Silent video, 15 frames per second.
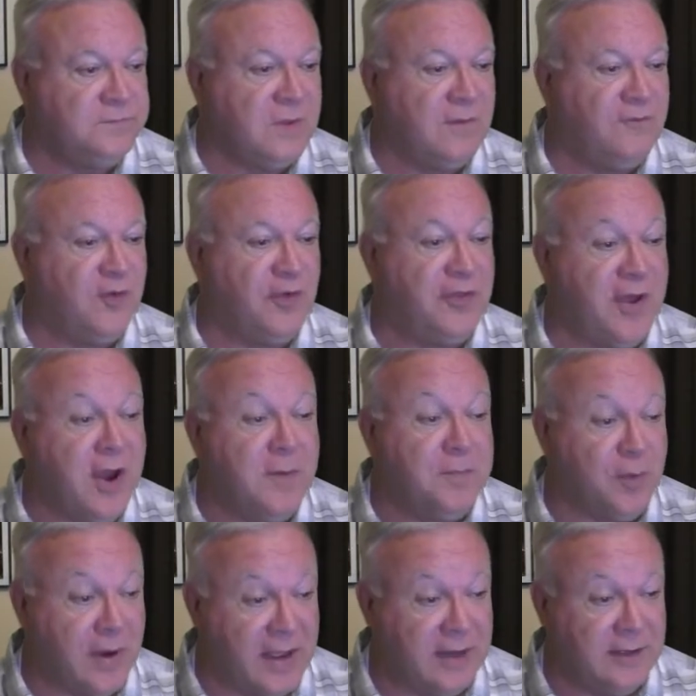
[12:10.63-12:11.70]
For their
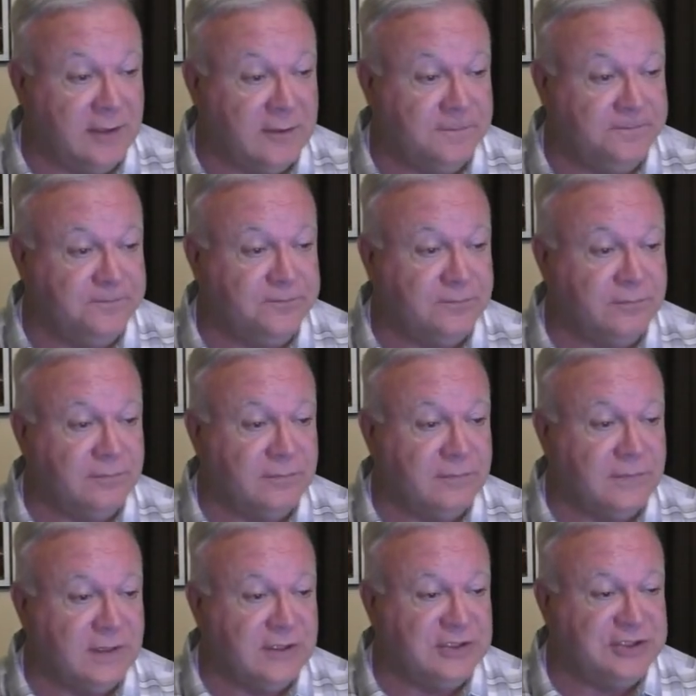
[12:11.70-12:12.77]
bread
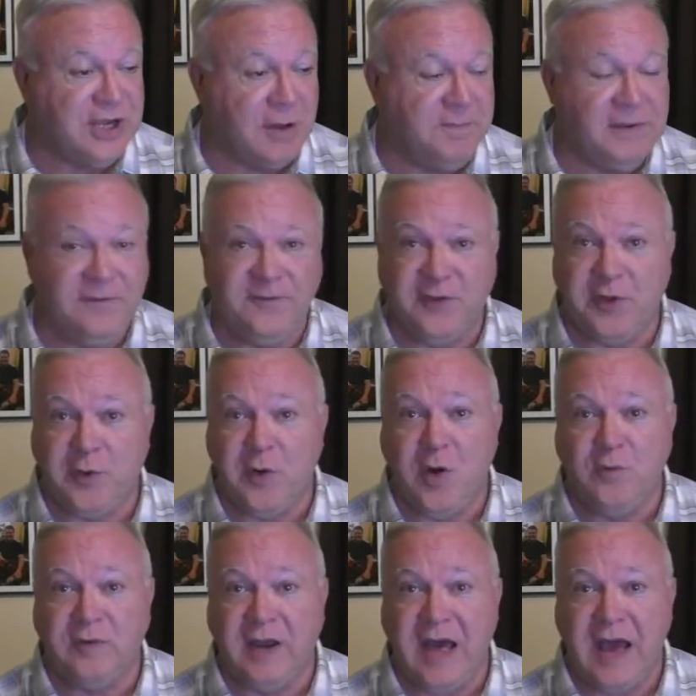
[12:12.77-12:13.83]
shall be for their
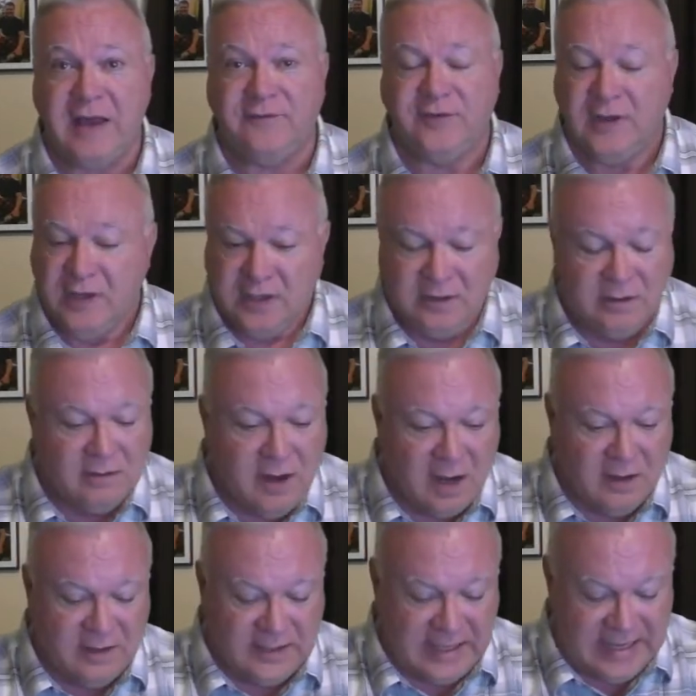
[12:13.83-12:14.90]
own life. You're not
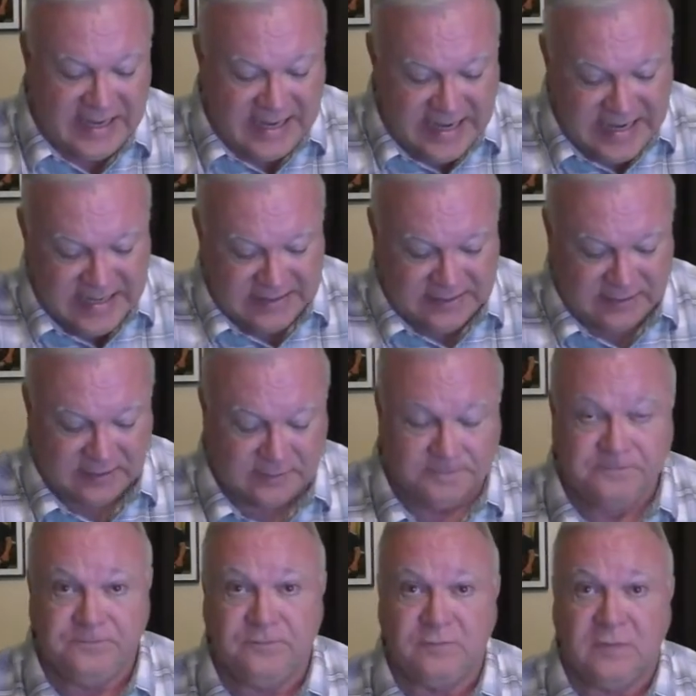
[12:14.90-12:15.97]
going to eat
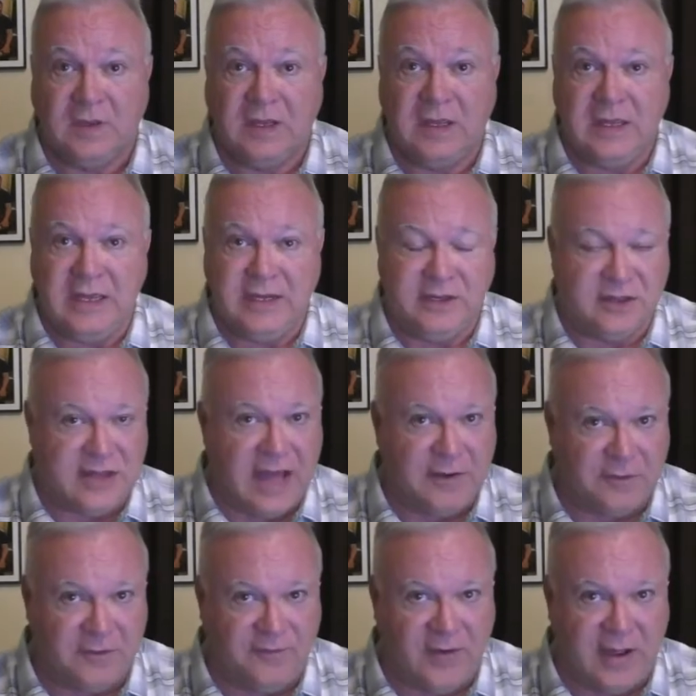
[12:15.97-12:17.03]
in
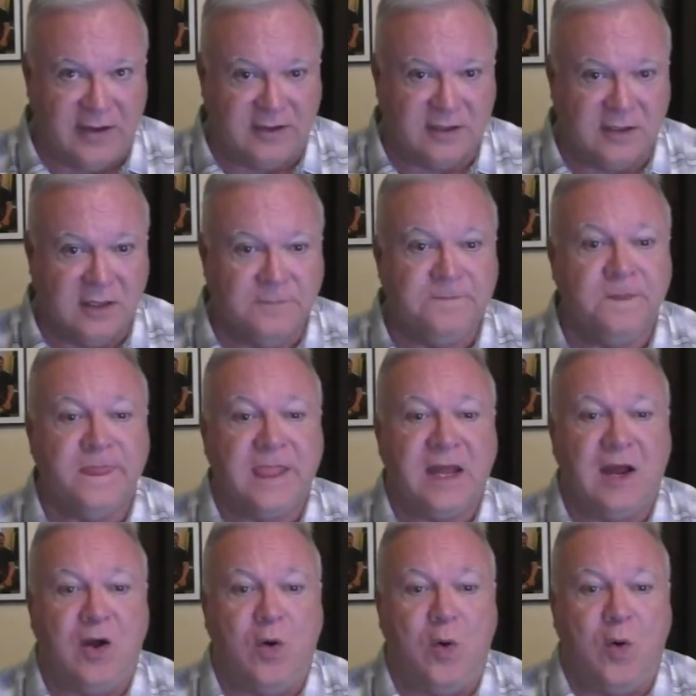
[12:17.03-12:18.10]
sacrifice,
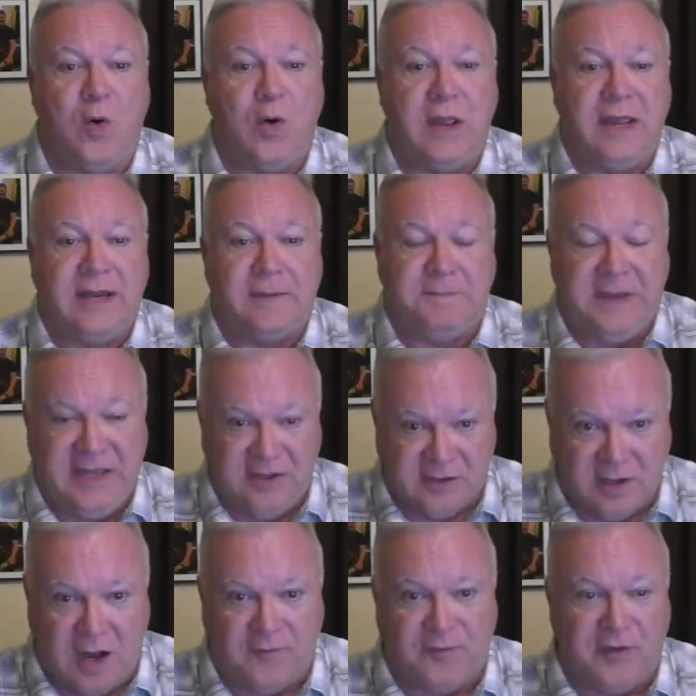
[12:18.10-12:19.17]
in a peace
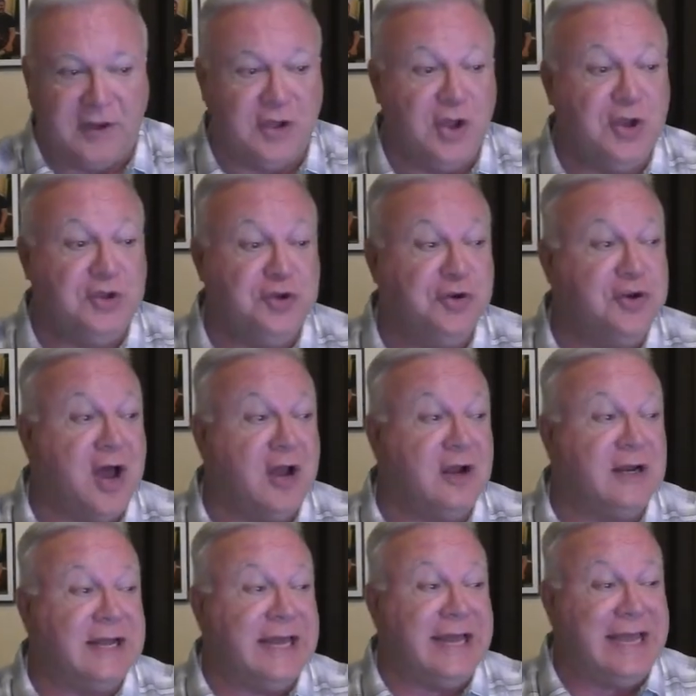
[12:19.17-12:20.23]
offering. You're not
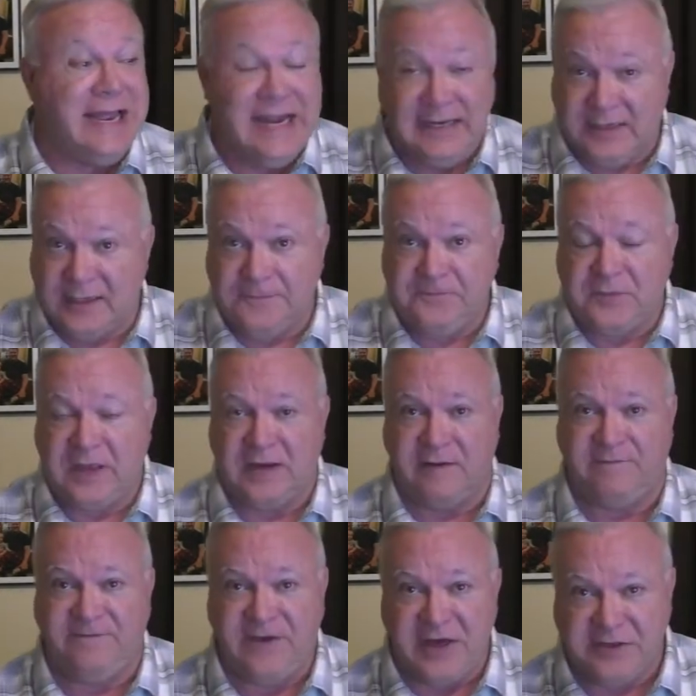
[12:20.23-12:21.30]
going to eat in a
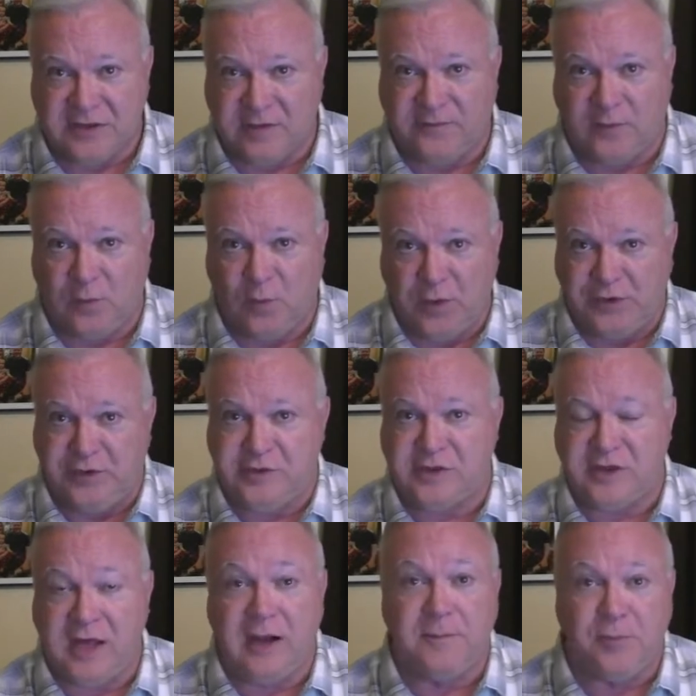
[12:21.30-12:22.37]
festival where you
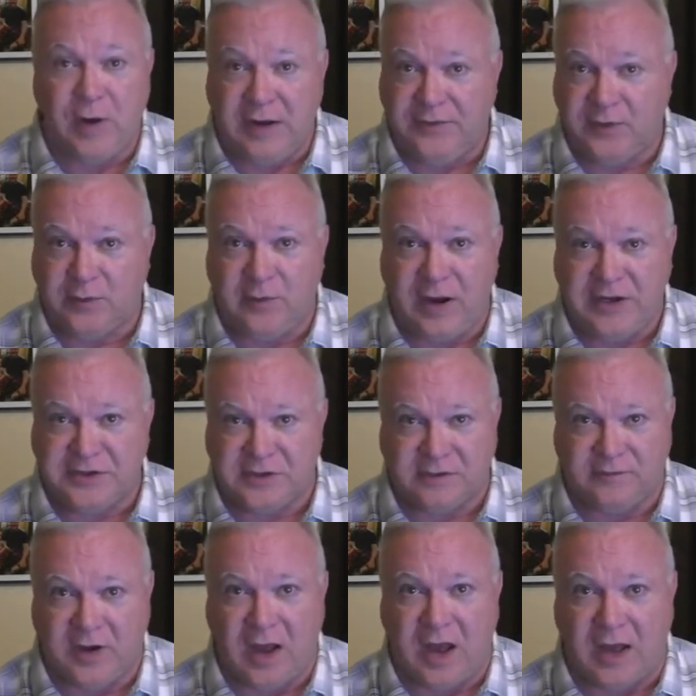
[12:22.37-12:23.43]
celebrate the grace
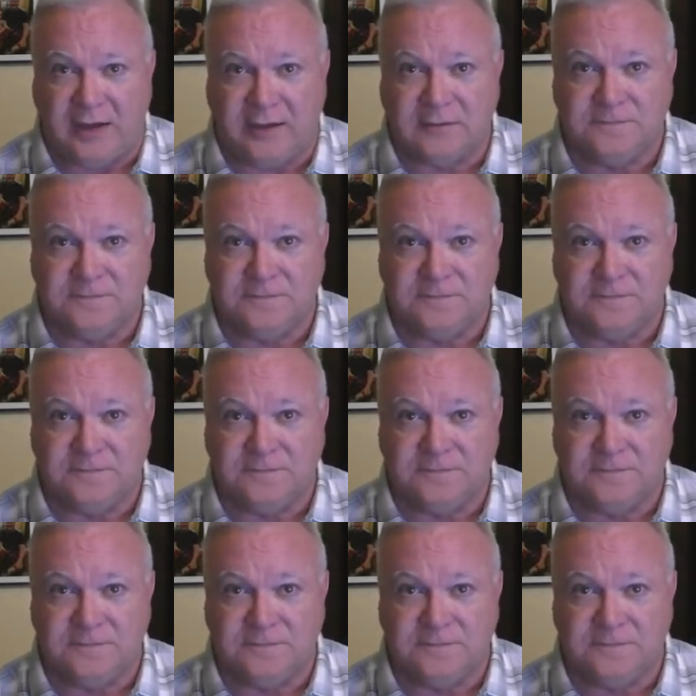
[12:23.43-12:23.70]
of God.